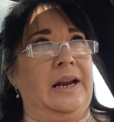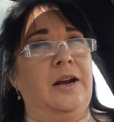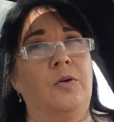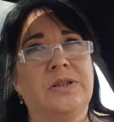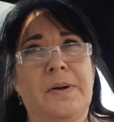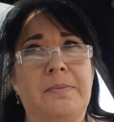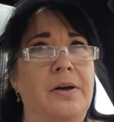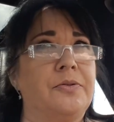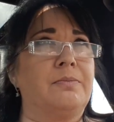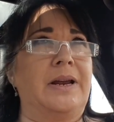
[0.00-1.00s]
And I know it's my
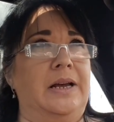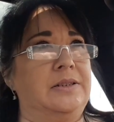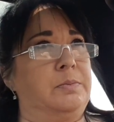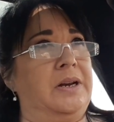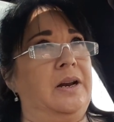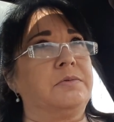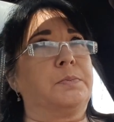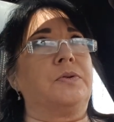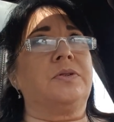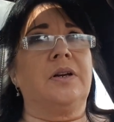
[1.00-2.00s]
mother and my husband. I'm
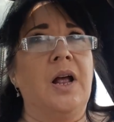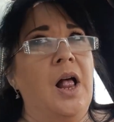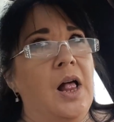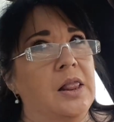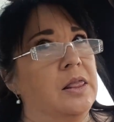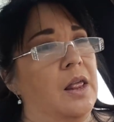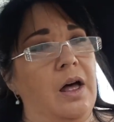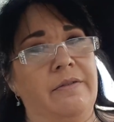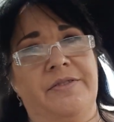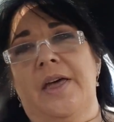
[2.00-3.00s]
supposed to
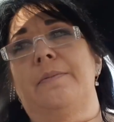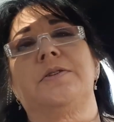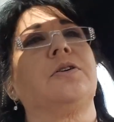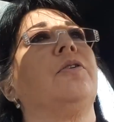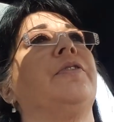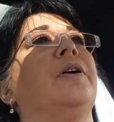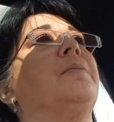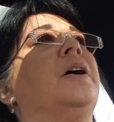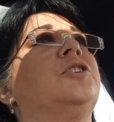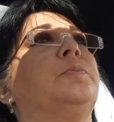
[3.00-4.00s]
love them so very
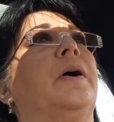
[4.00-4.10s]
much.